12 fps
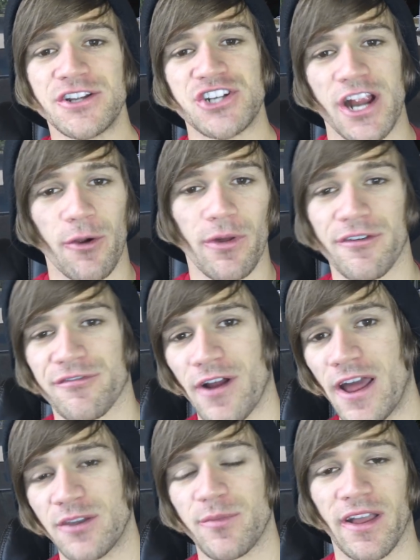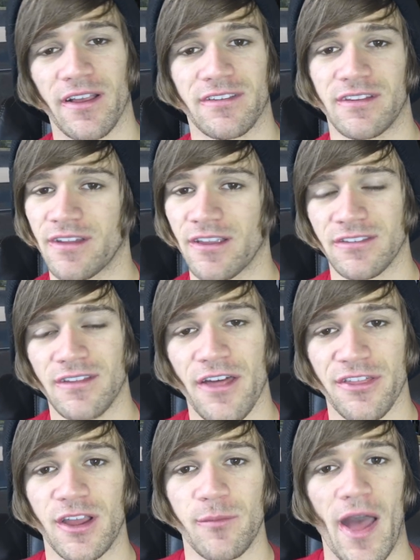share it with a friend because it does
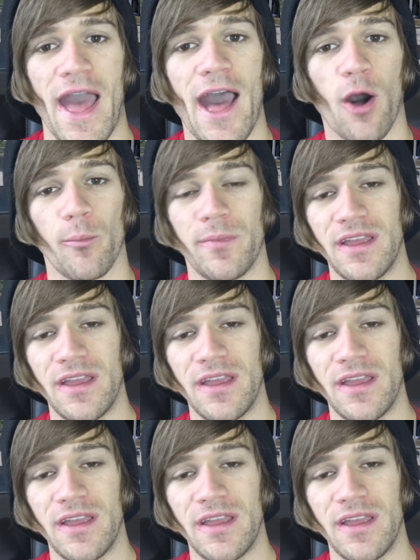nothing but help